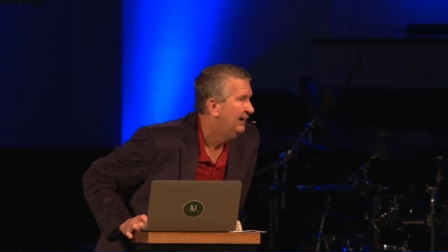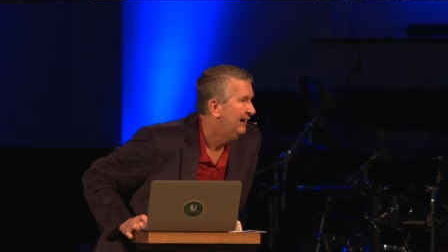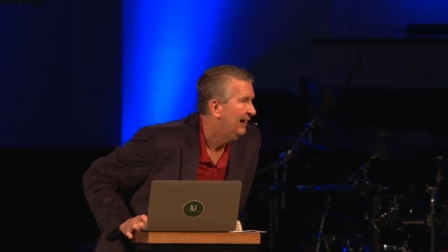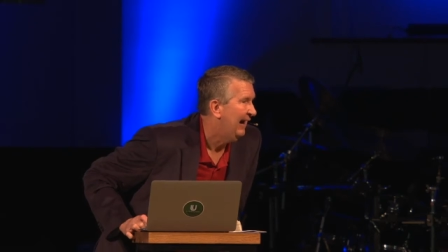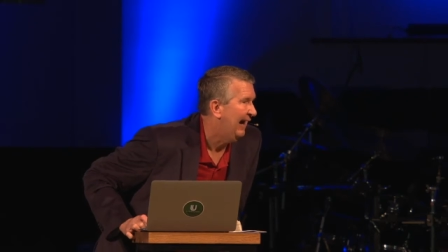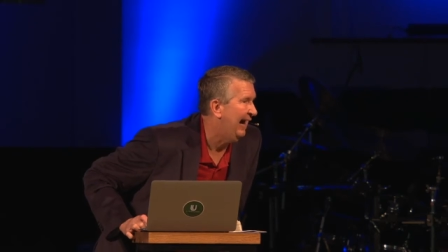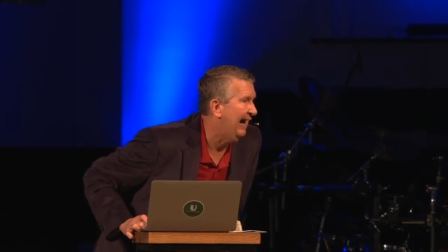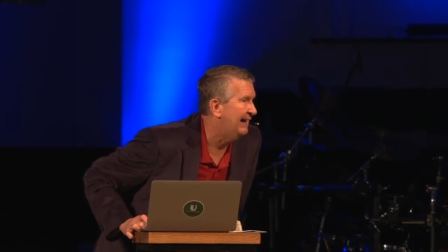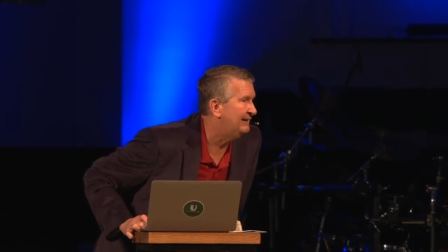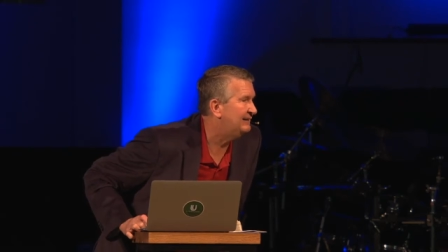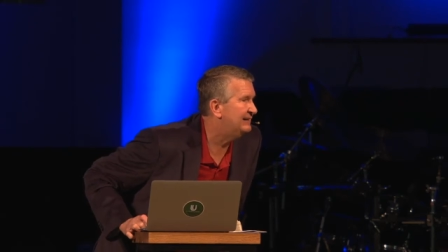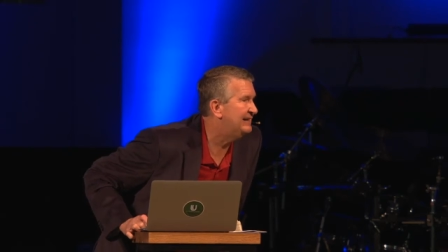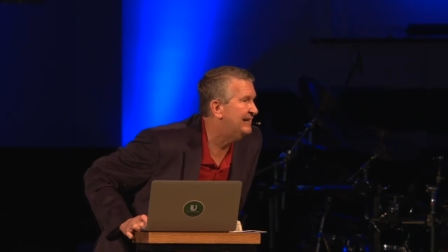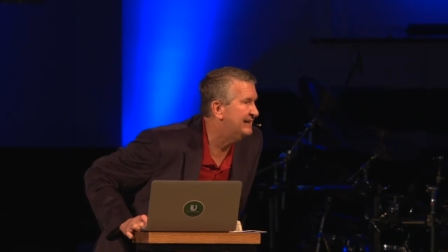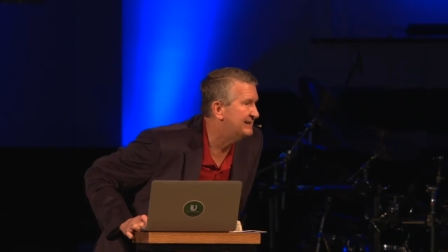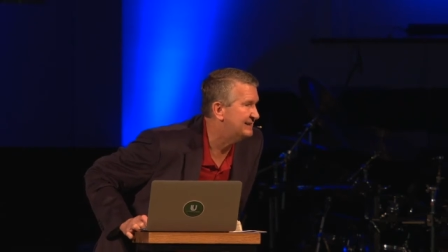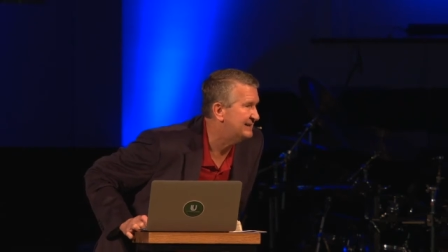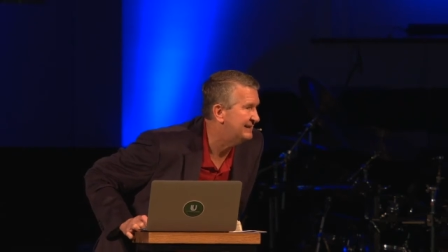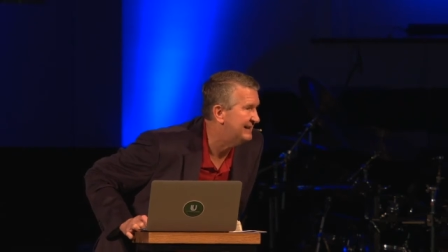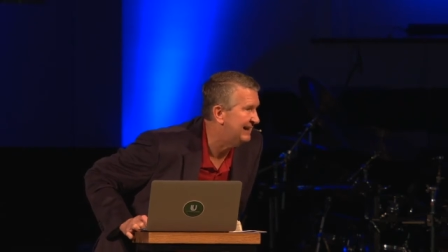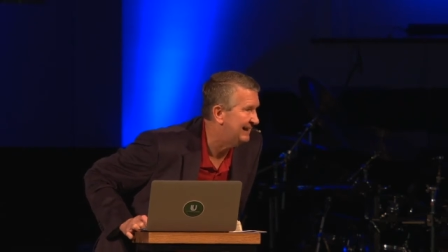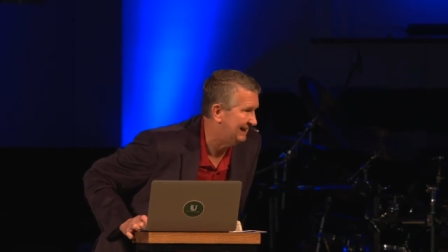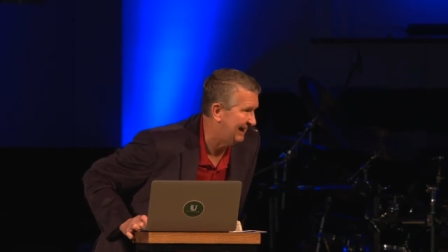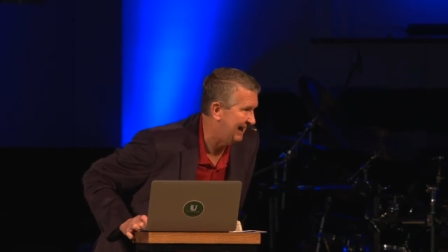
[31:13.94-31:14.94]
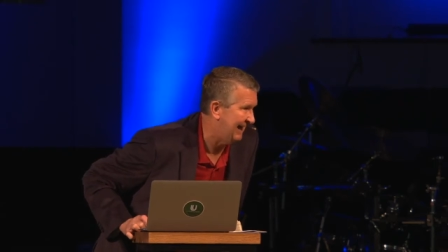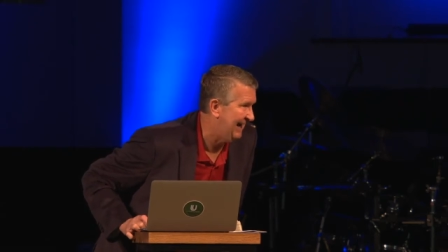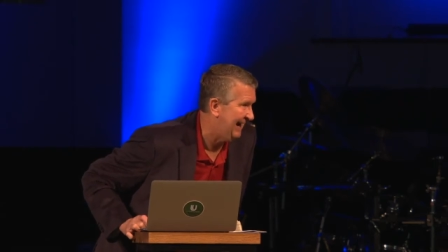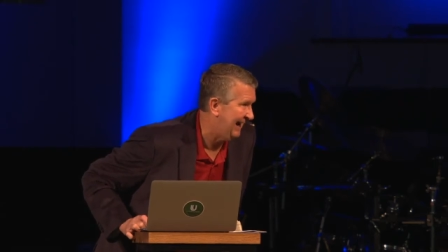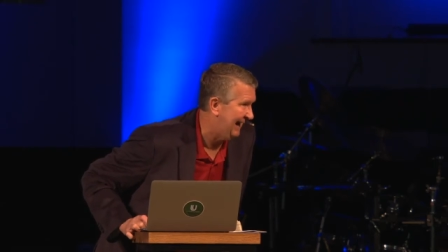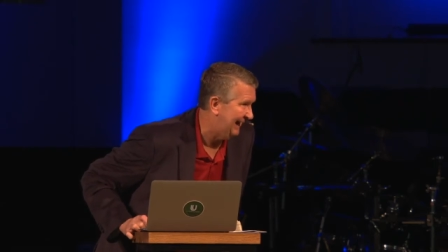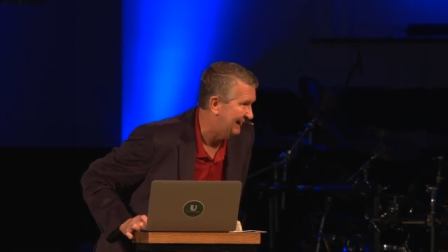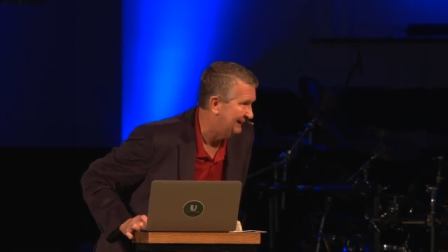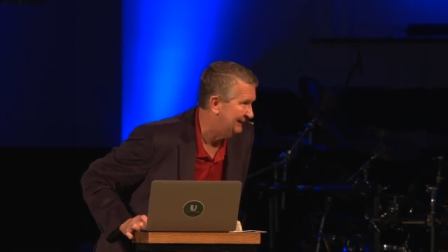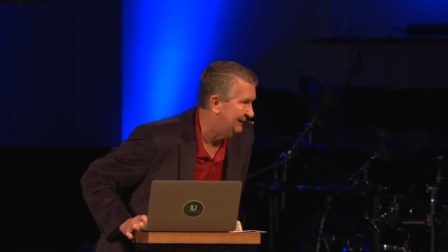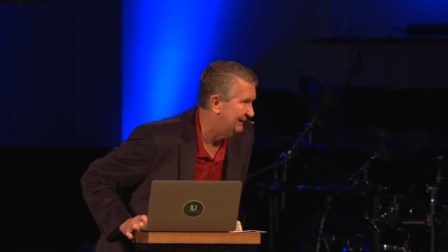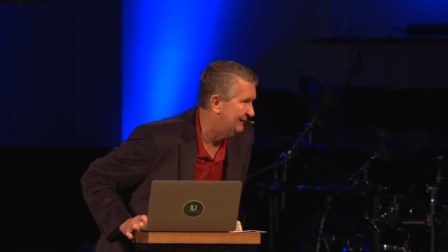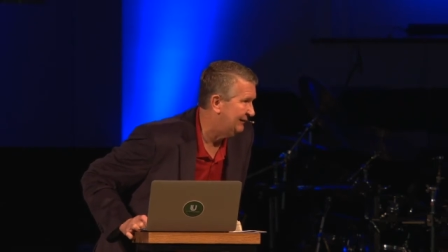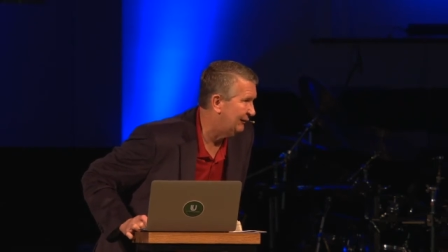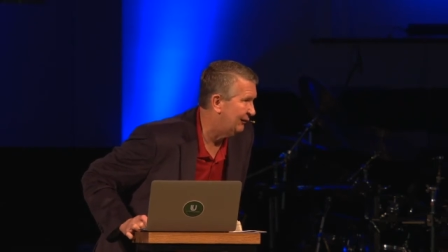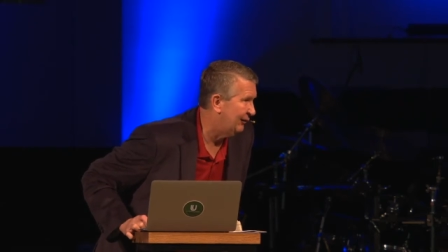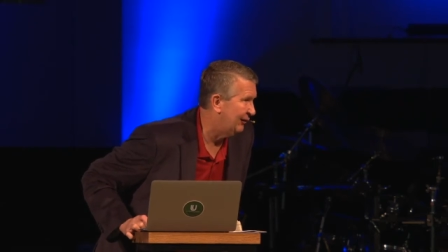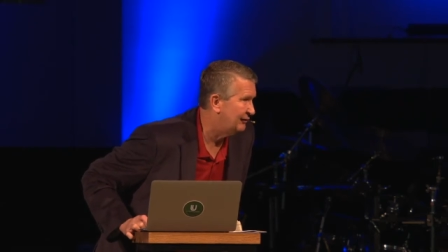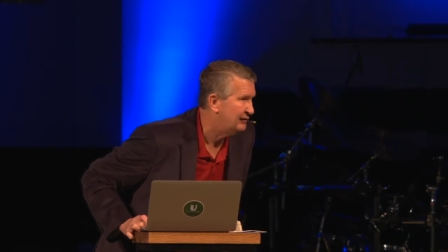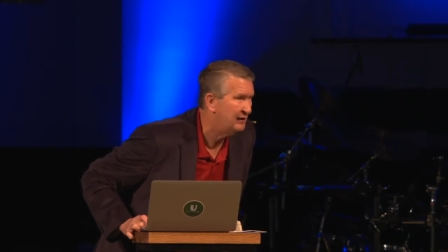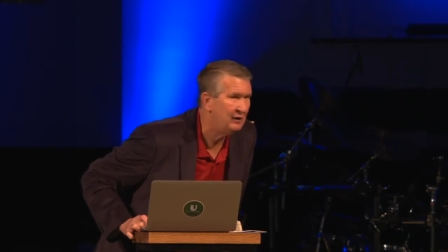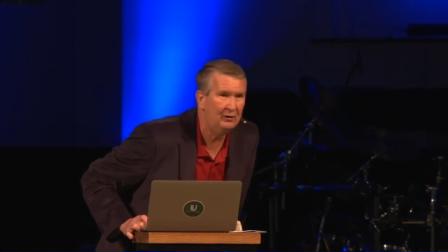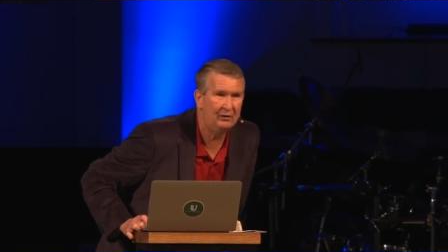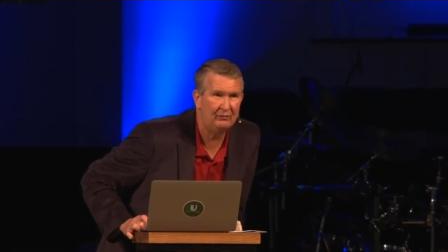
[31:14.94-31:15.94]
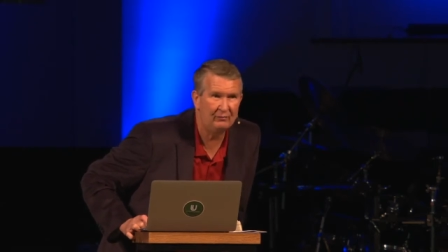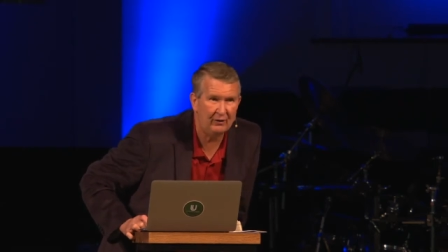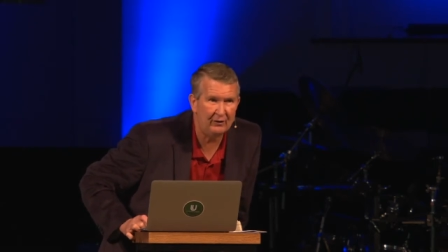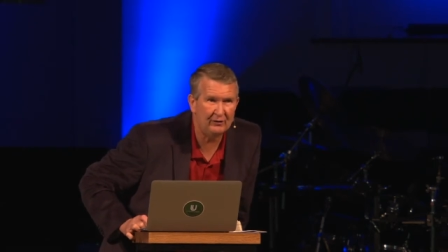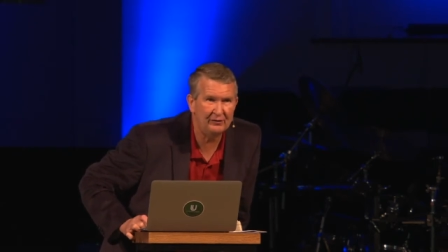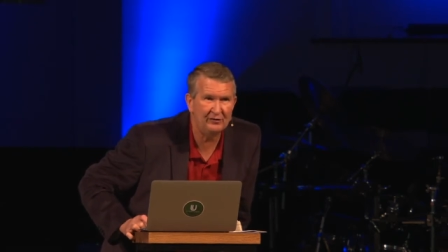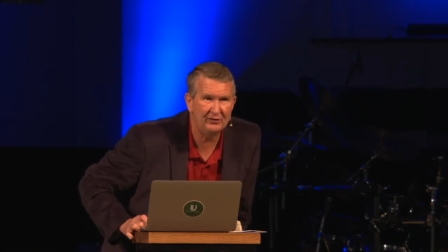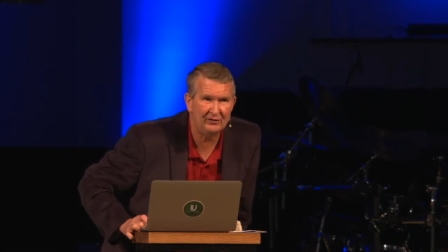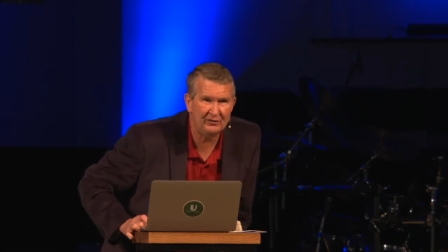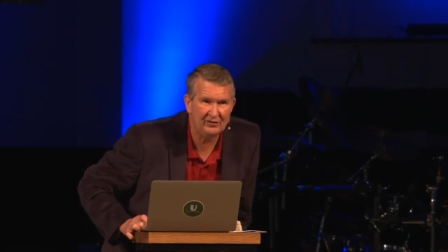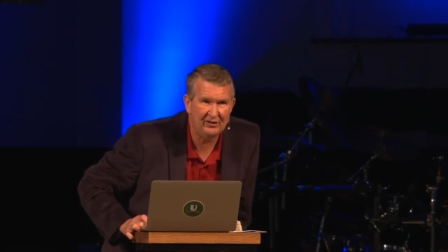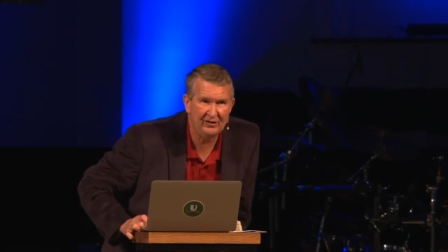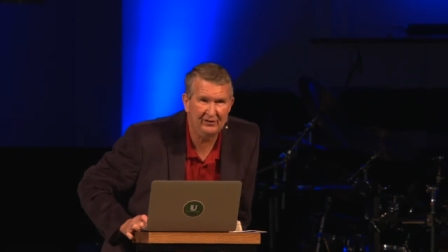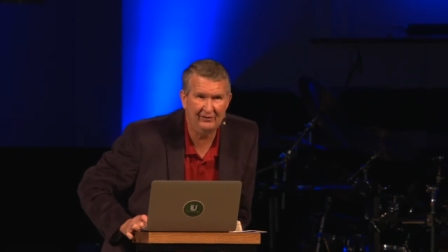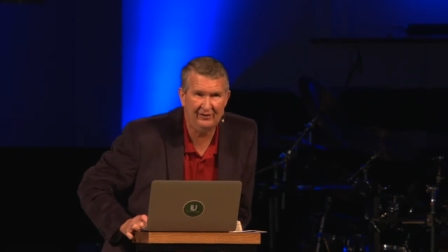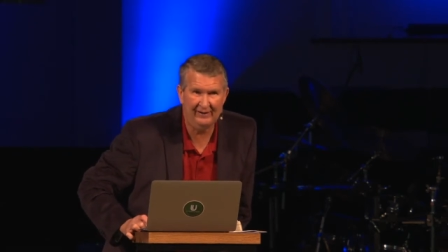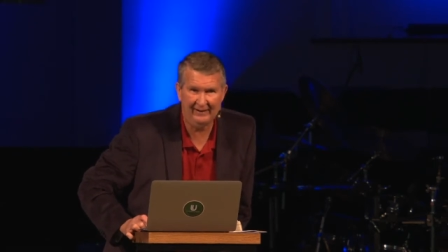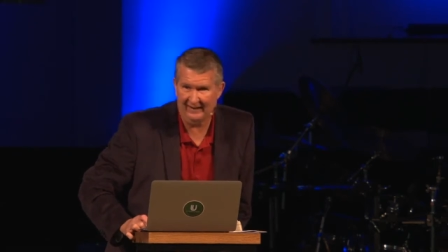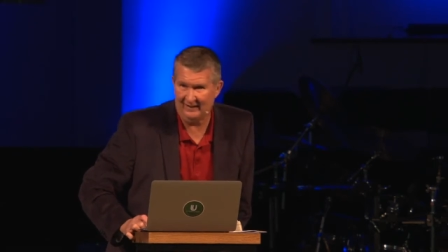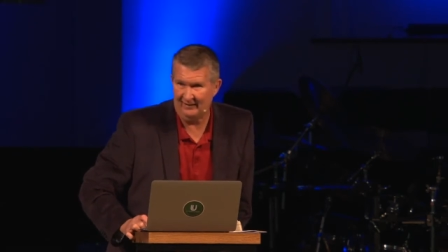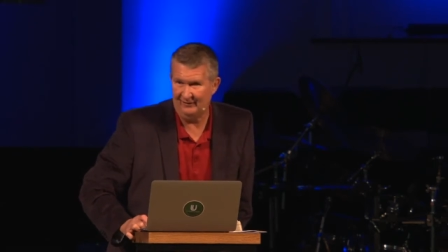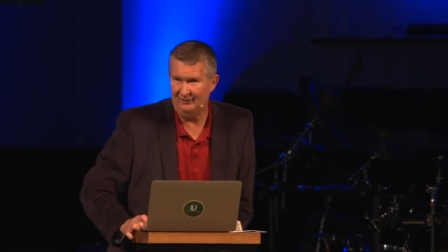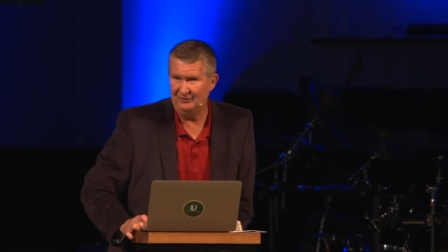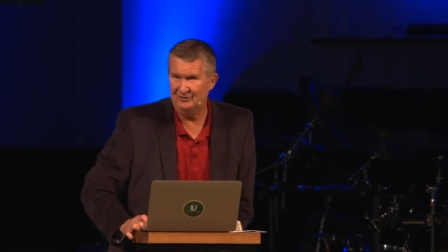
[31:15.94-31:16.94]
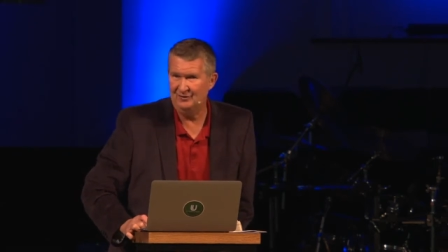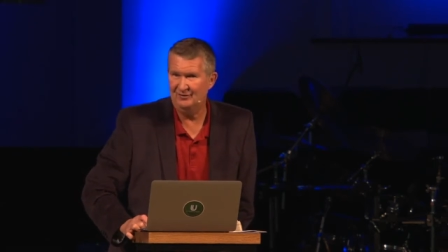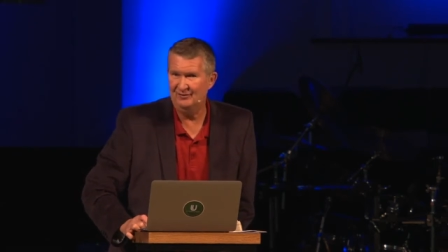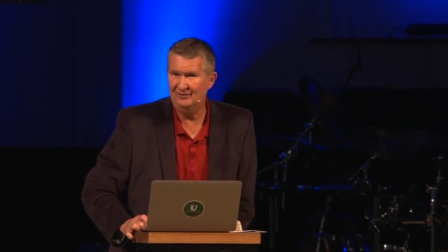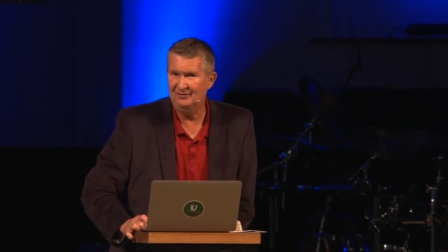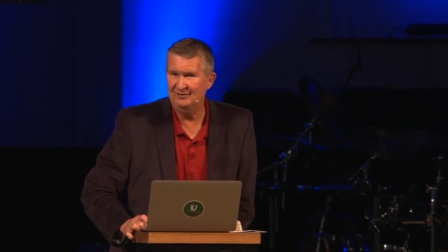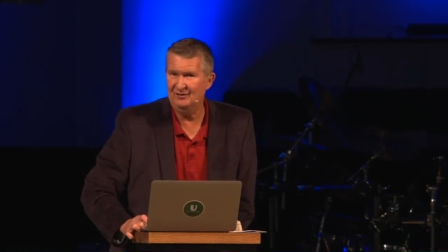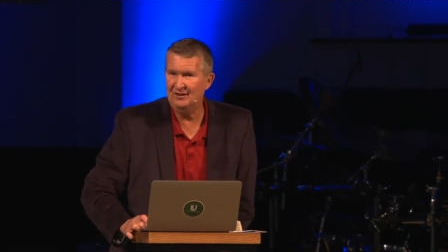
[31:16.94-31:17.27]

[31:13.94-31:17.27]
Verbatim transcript: at Disneyland or Universal Studios.